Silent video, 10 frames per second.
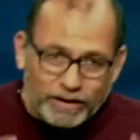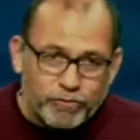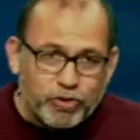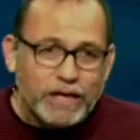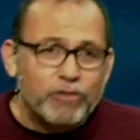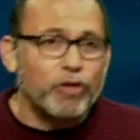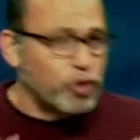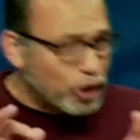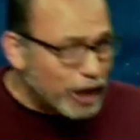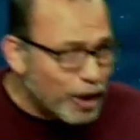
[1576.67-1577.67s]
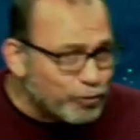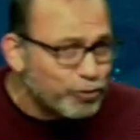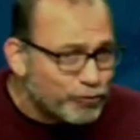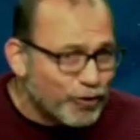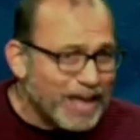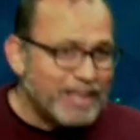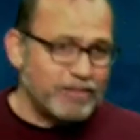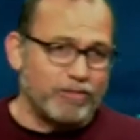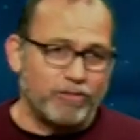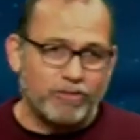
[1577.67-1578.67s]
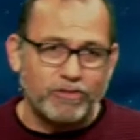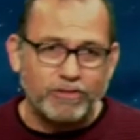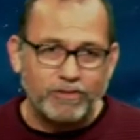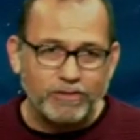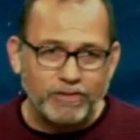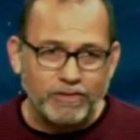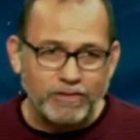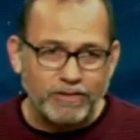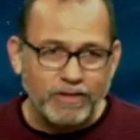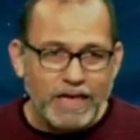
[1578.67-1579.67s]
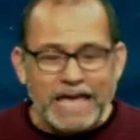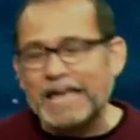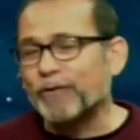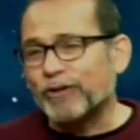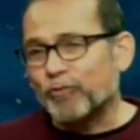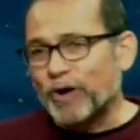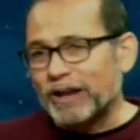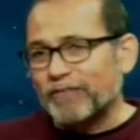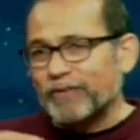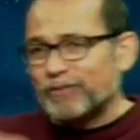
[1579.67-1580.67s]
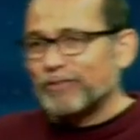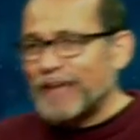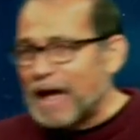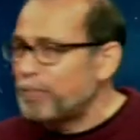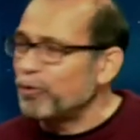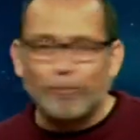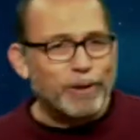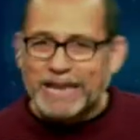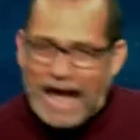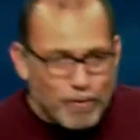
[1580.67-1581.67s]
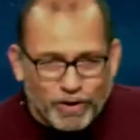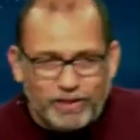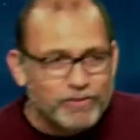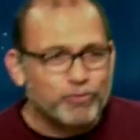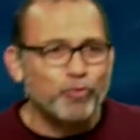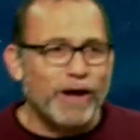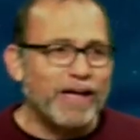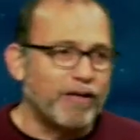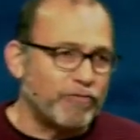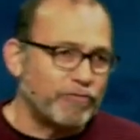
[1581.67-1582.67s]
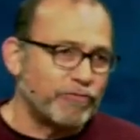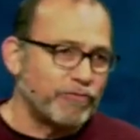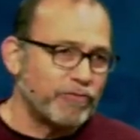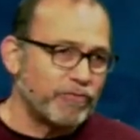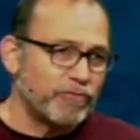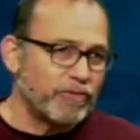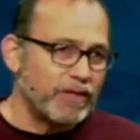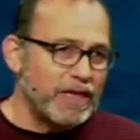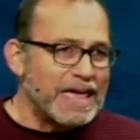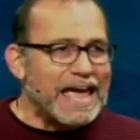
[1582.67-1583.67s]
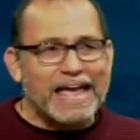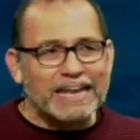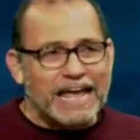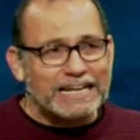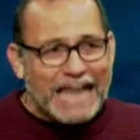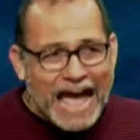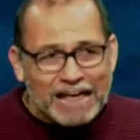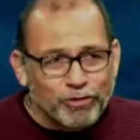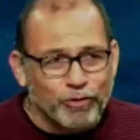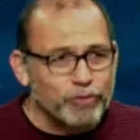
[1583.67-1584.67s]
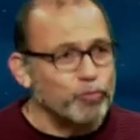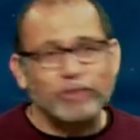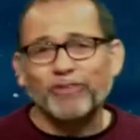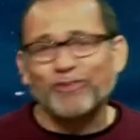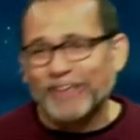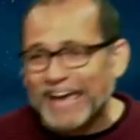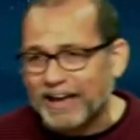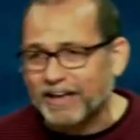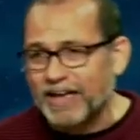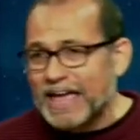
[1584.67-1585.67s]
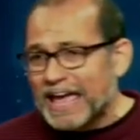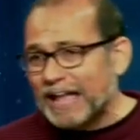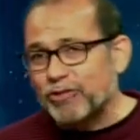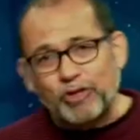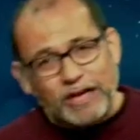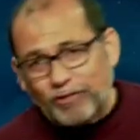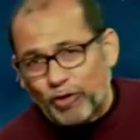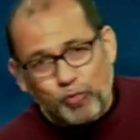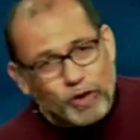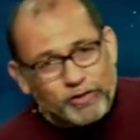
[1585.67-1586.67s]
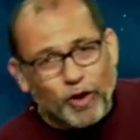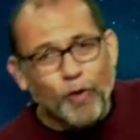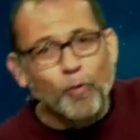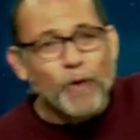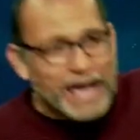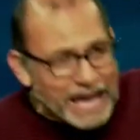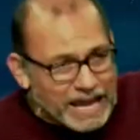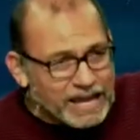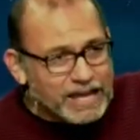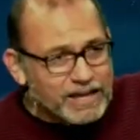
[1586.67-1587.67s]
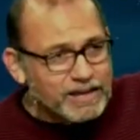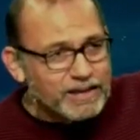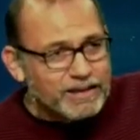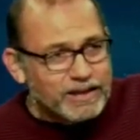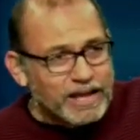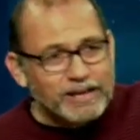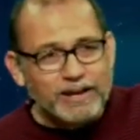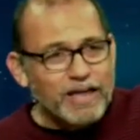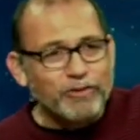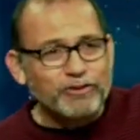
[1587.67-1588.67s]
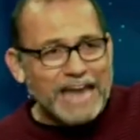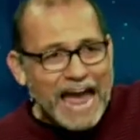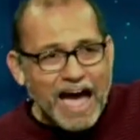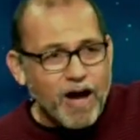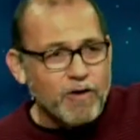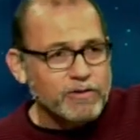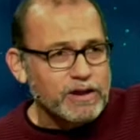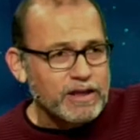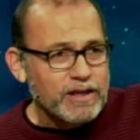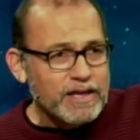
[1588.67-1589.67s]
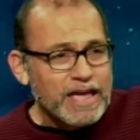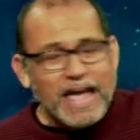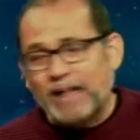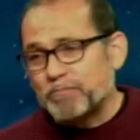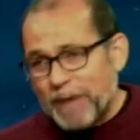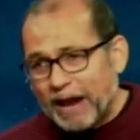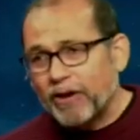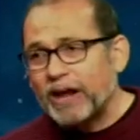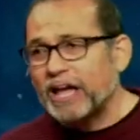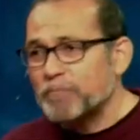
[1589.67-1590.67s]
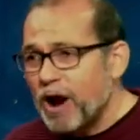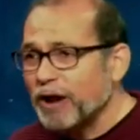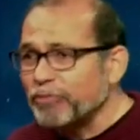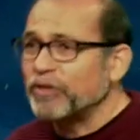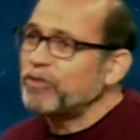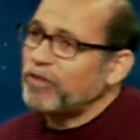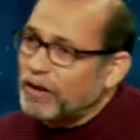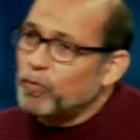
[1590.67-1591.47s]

of Jesus' close friends. He was one of his disciples, but not one of the twelve. And, and Lazarus was sick, and Jesus was away in another town. And Mary and Martha sent